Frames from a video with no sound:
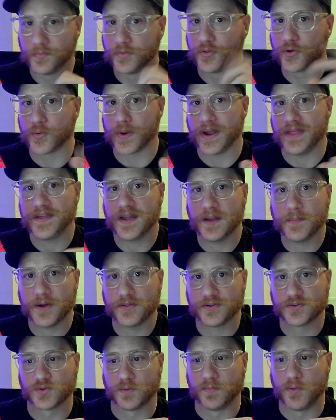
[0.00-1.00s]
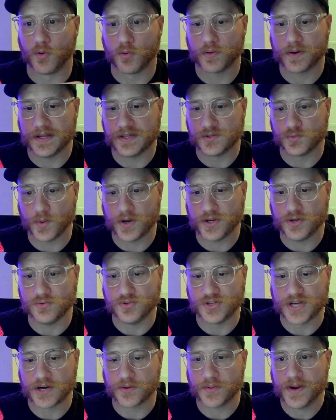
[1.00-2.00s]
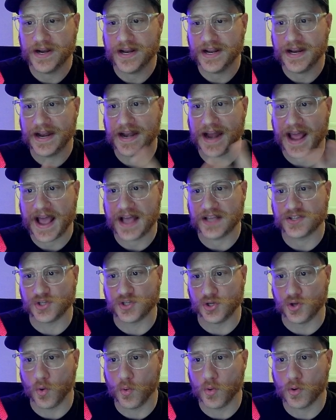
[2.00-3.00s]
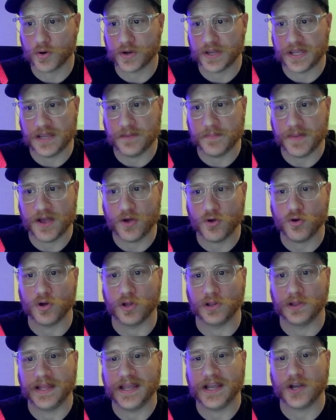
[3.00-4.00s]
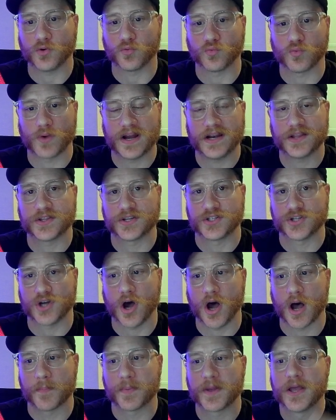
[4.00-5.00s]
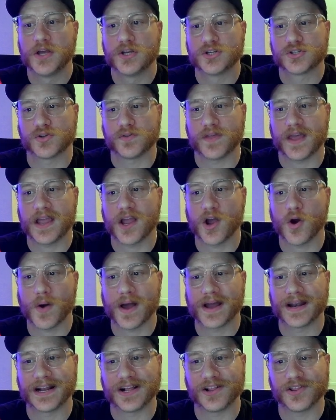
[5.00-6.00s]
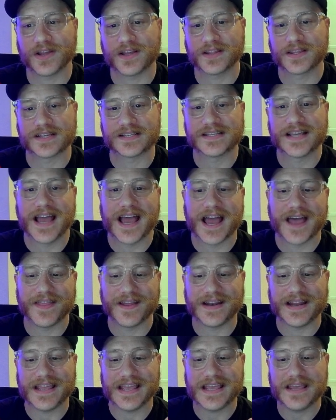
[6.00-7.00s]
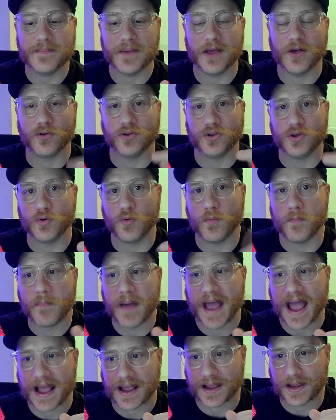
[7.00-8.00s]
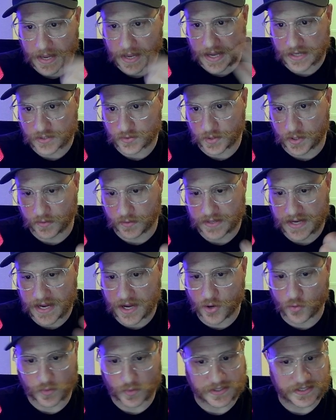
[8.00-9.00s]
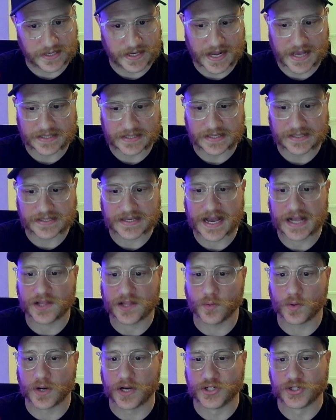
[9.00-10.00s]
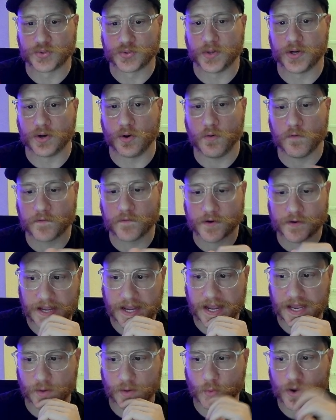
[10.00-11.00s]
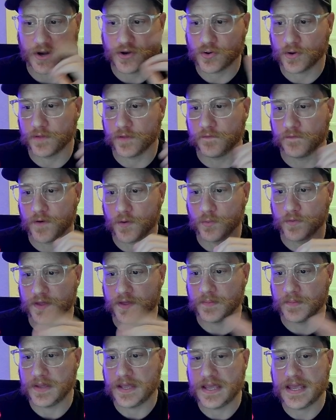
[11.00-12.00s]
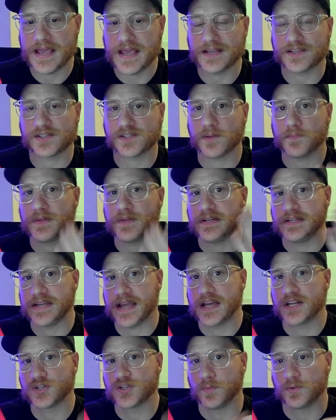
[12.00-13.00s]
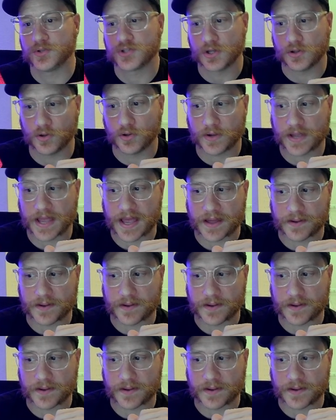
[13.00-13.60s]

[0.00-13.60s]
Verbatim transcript: The great thing about this report is when you generate it, it has your email link right at the top. So they can go ahead and click this and then email you back. As we go down, we see it has exactly what I just went over. And when you're on the phone with him, he has something tangible to look at.